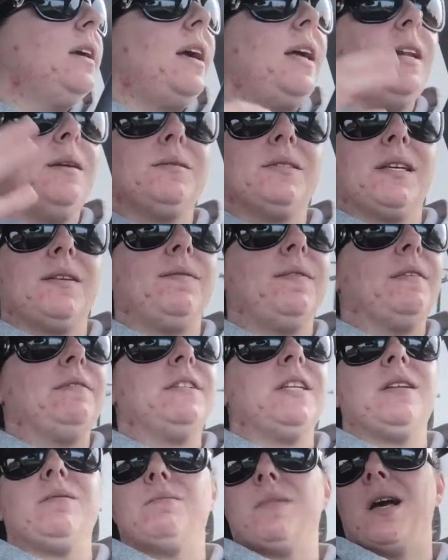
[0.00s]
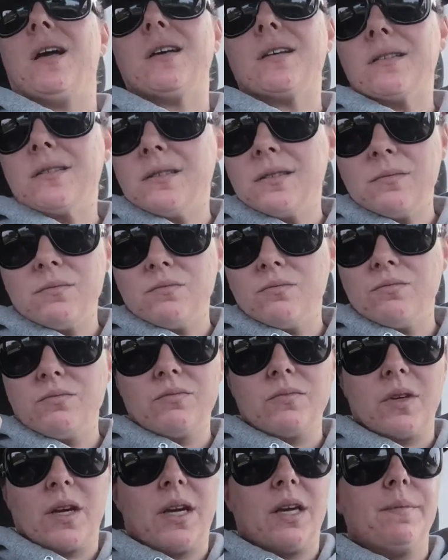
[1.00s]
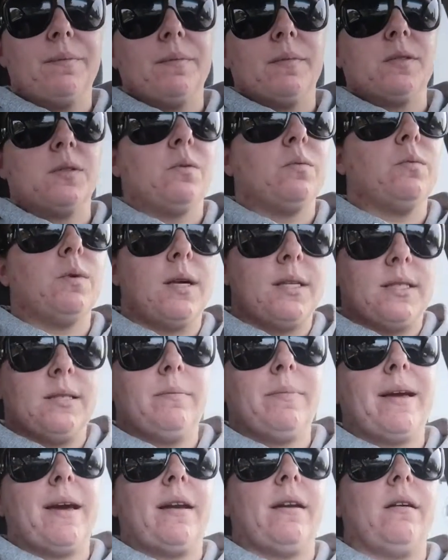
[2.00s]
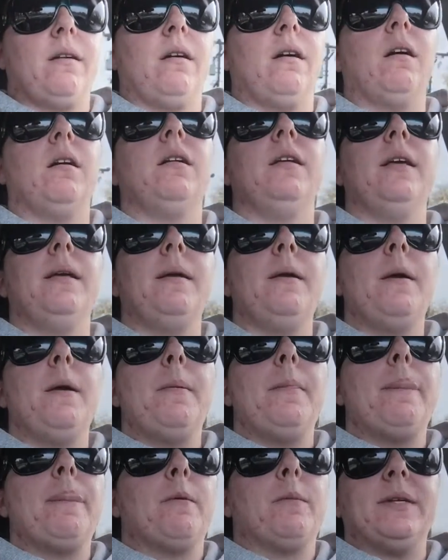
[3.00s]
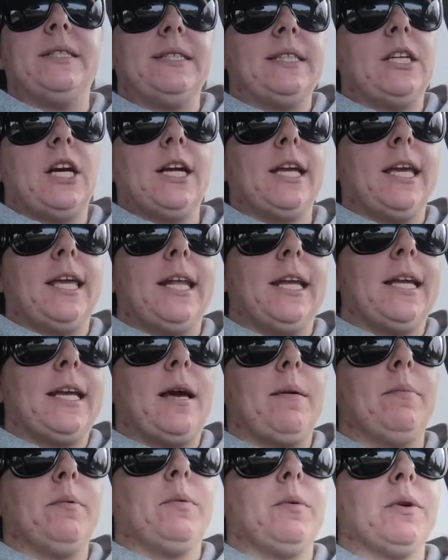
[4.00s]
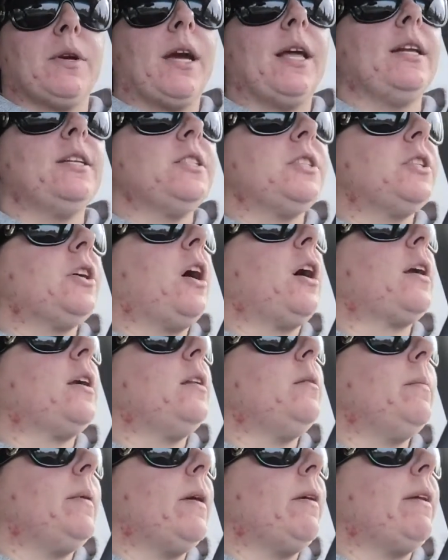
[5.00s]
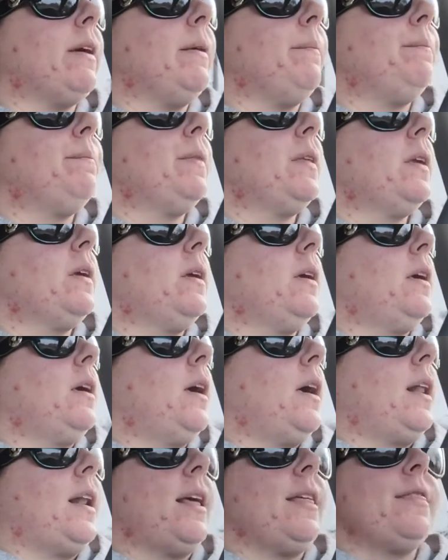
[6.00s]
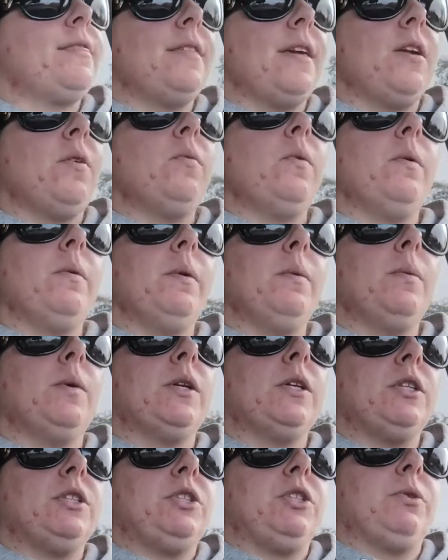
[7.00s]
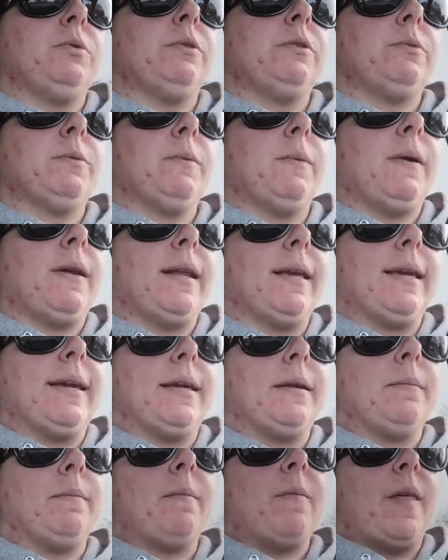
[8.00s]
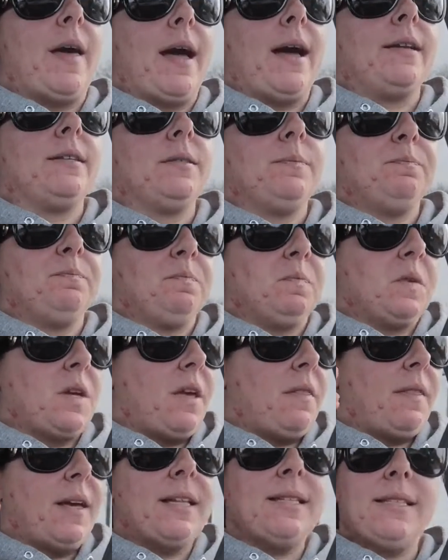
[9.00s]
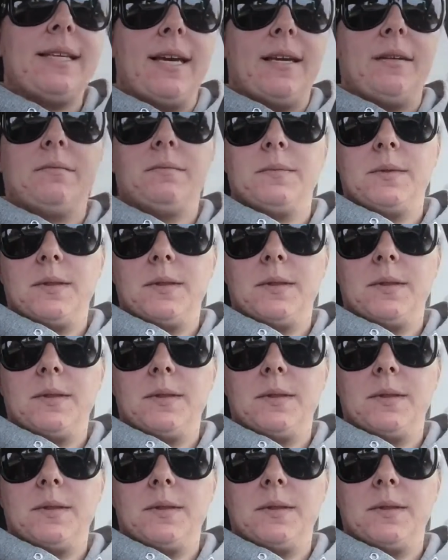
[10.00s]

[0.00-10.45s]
and it was like 15 bucks, right? So it wasn't bad at all. We did not get it yet, but we were kind of just talking about it. And I think what we want to do is we want to get them that, and that's it.